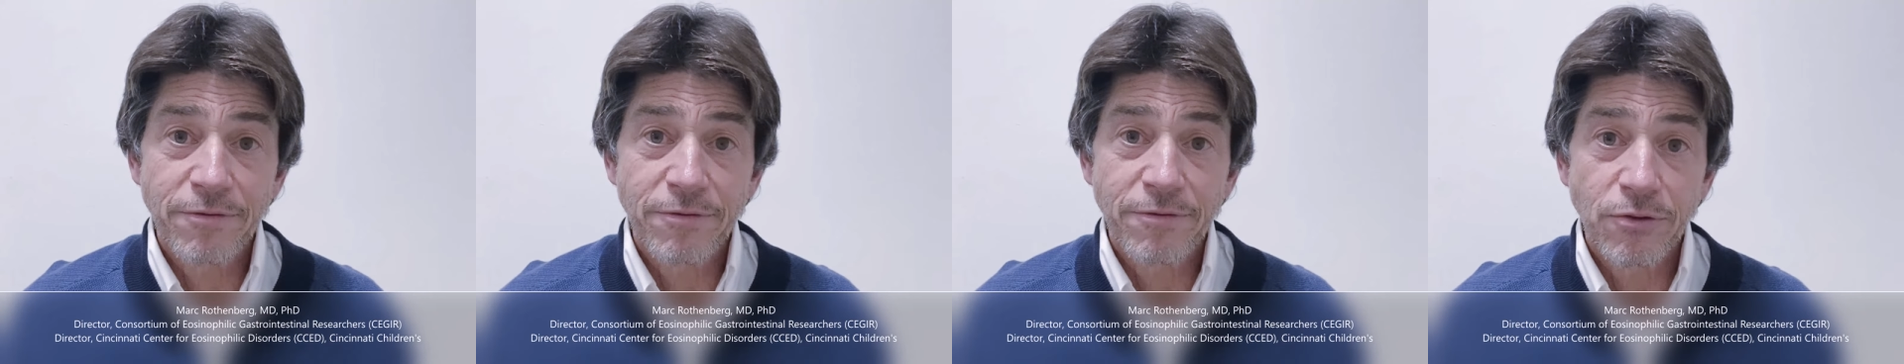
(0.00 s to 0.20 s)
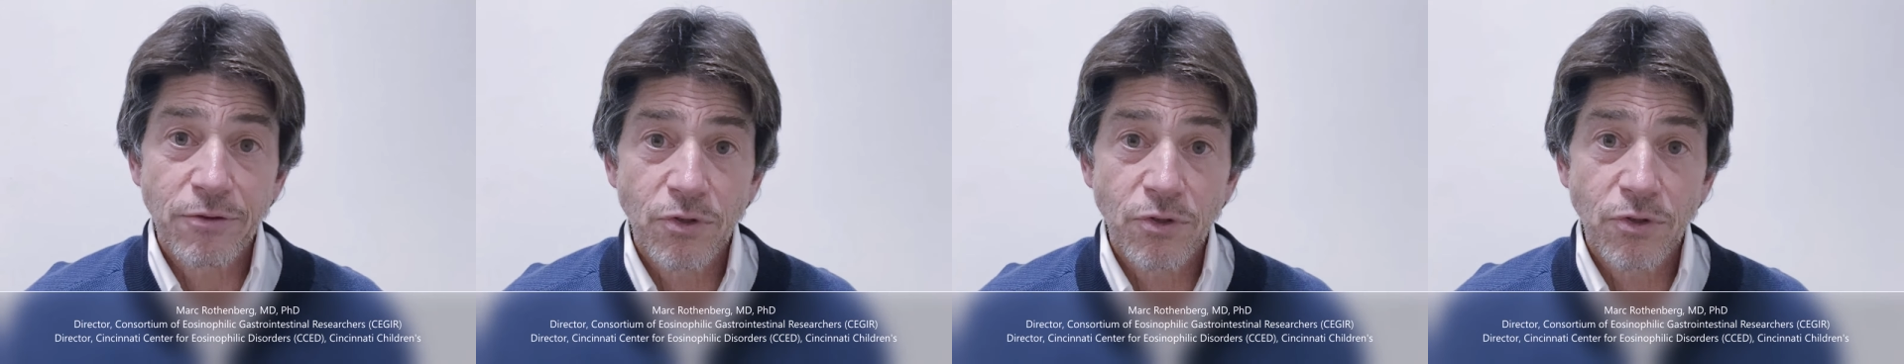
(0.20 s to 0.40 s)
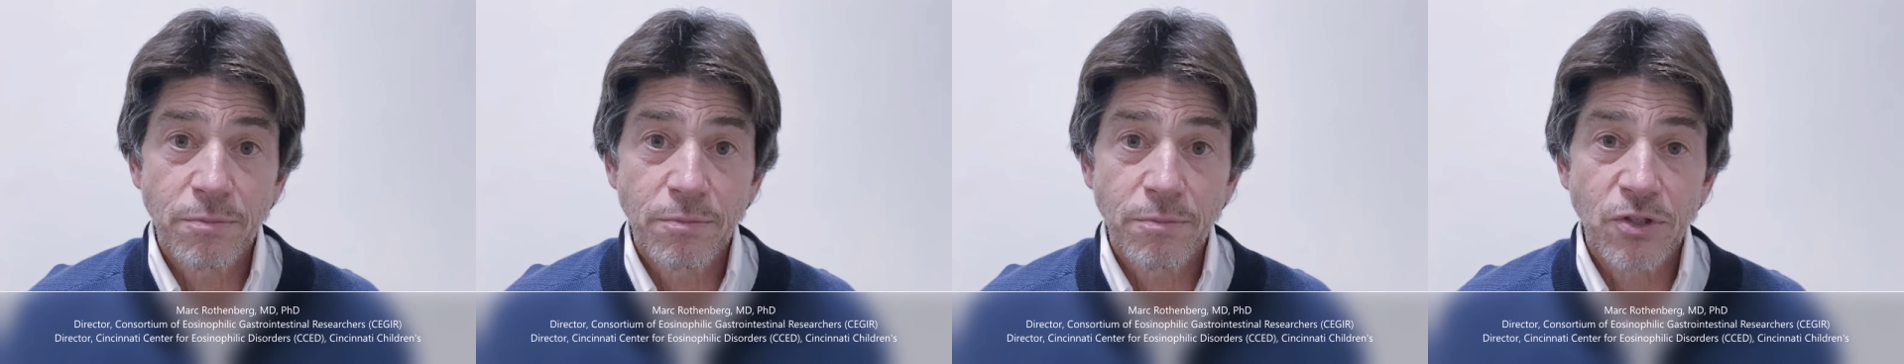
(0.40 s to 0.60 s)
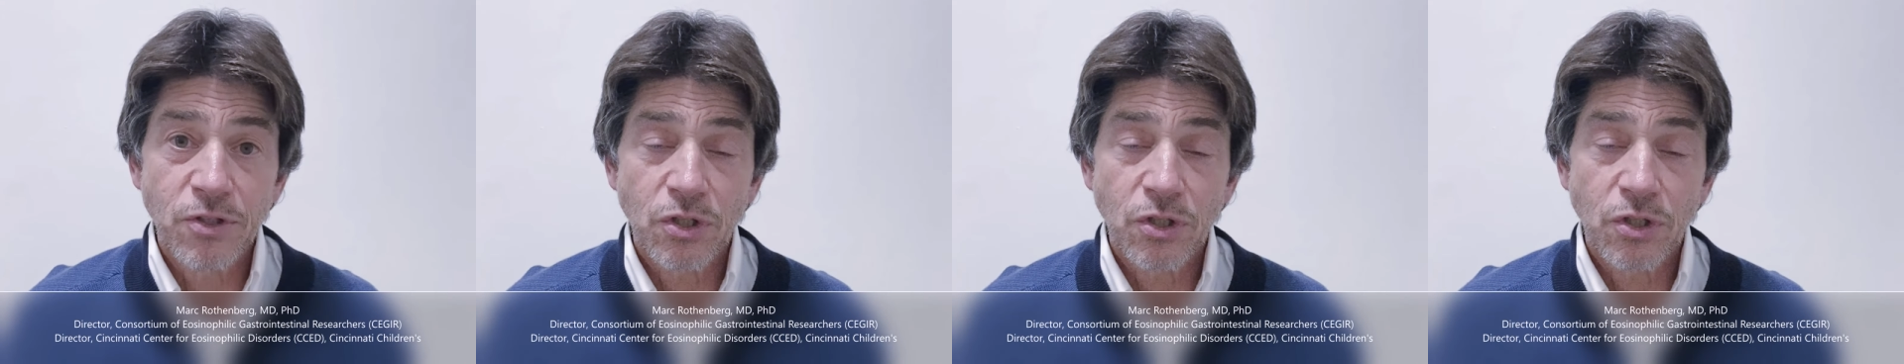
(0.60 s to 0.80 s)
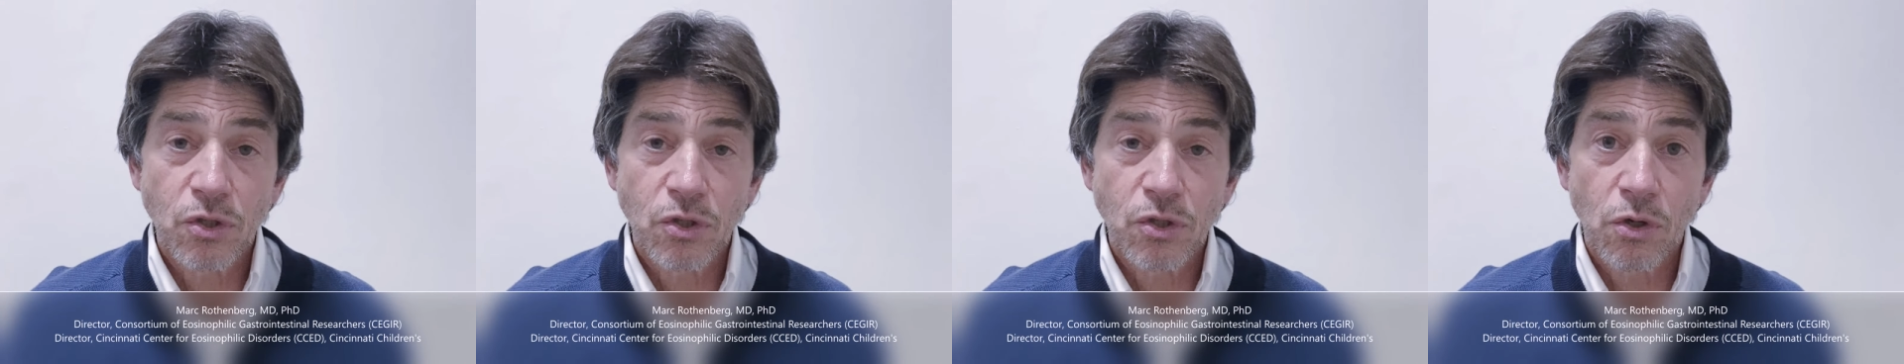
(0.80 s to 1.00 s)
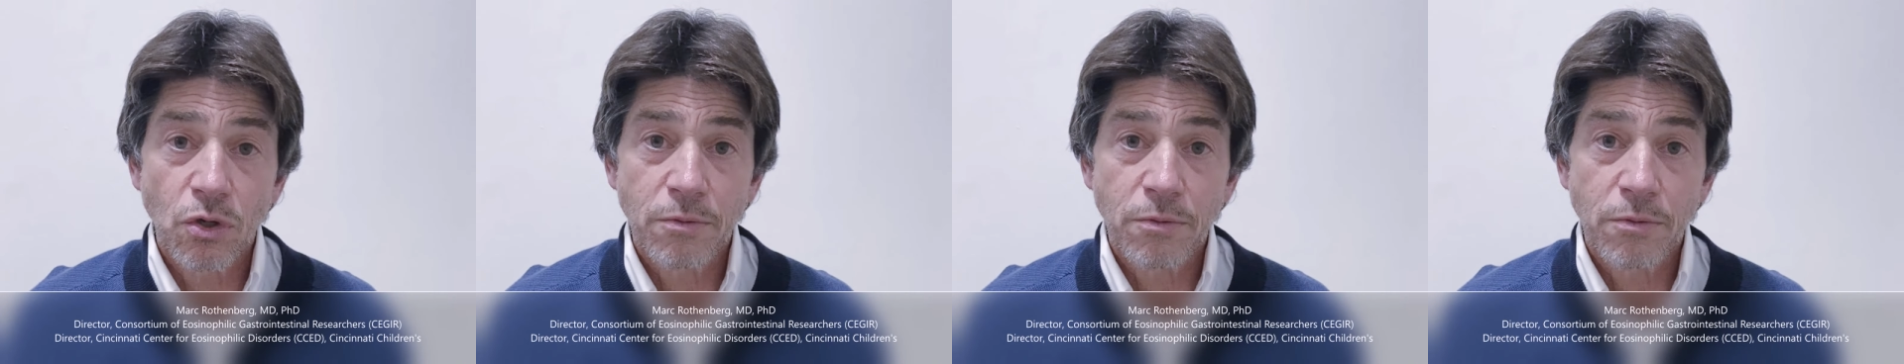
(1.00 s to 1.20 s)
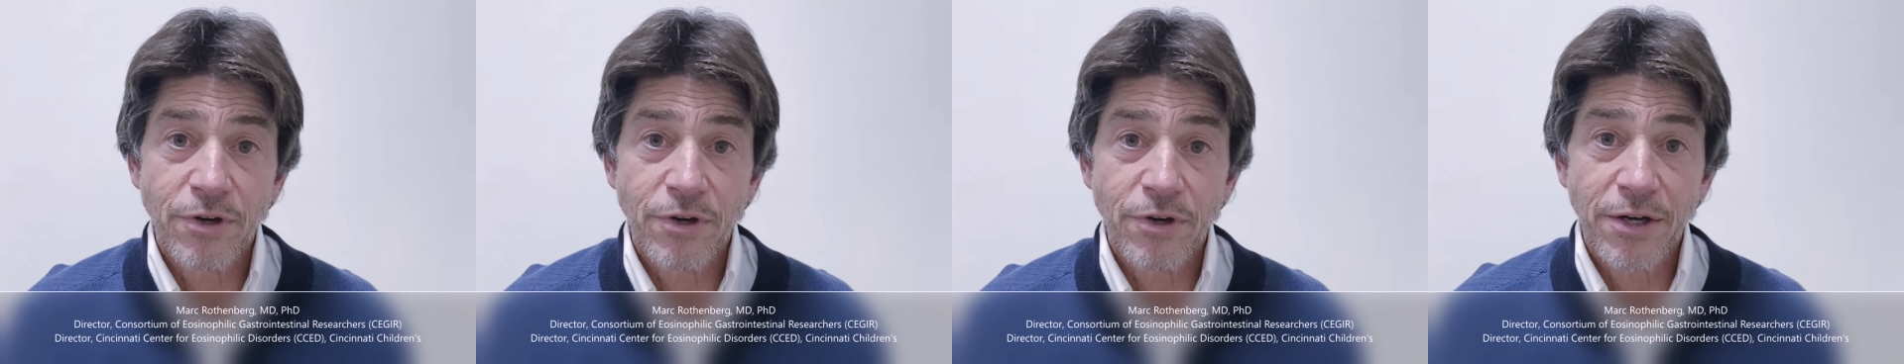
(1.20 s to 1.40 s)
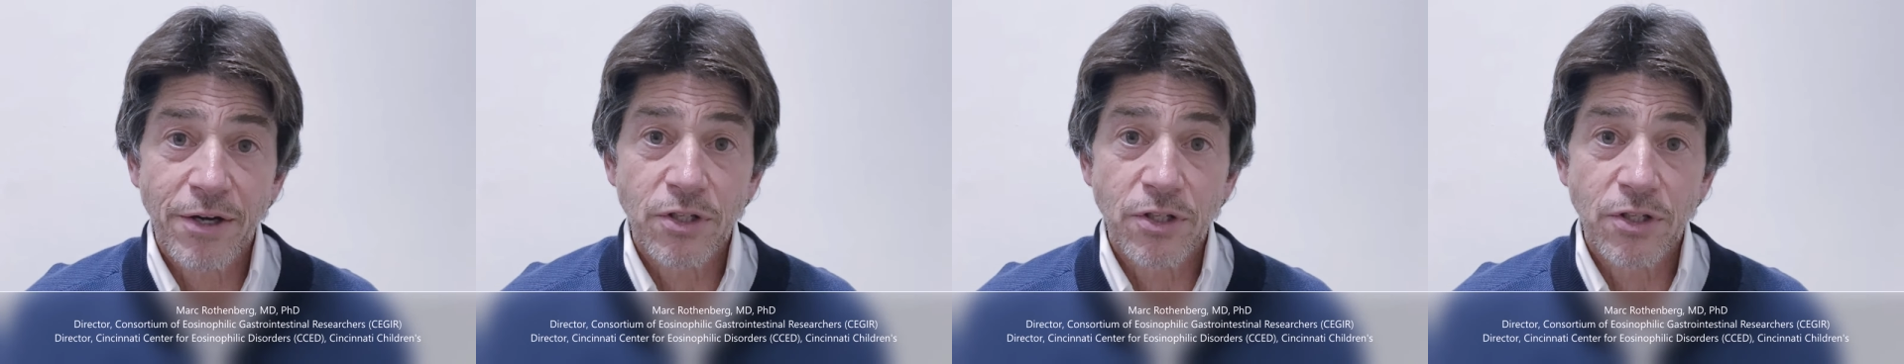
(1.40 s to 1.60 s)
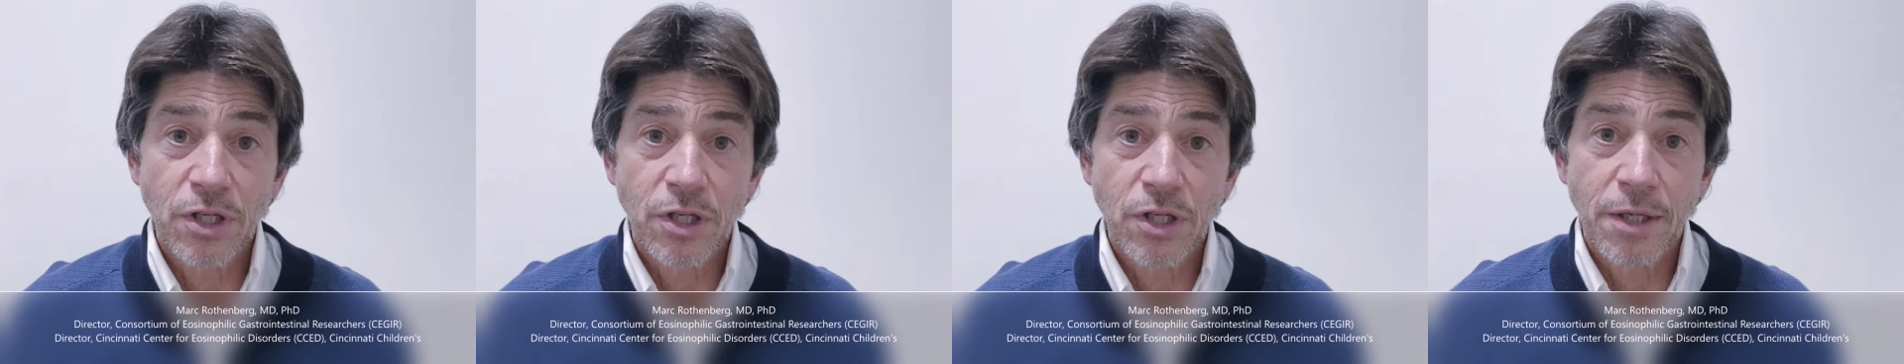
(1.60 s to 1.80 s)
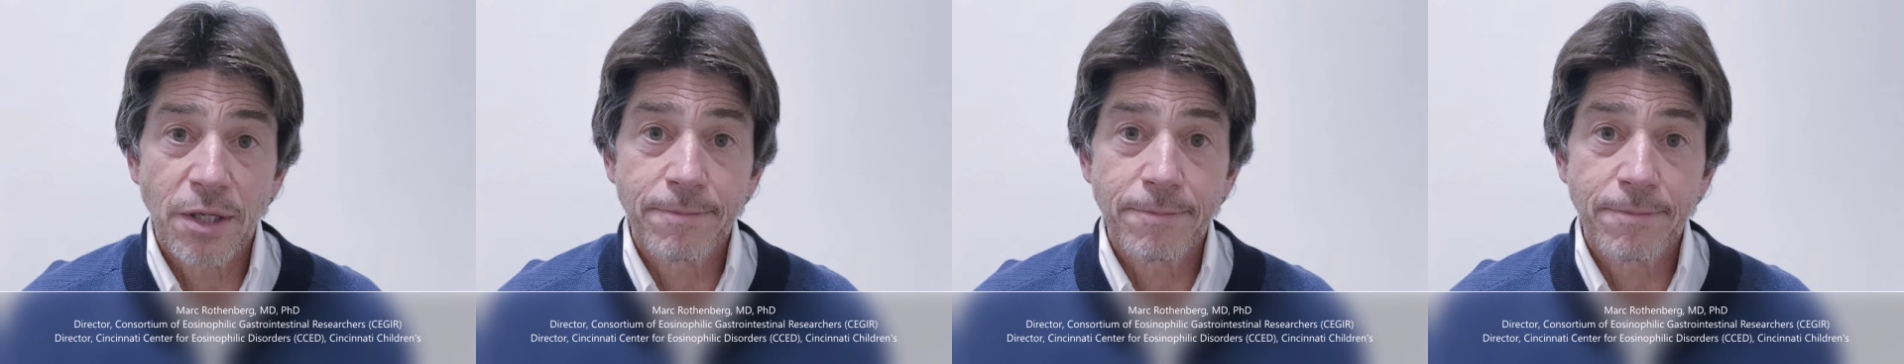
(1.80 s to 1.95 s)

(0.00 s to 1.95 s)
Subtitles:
food to be secure around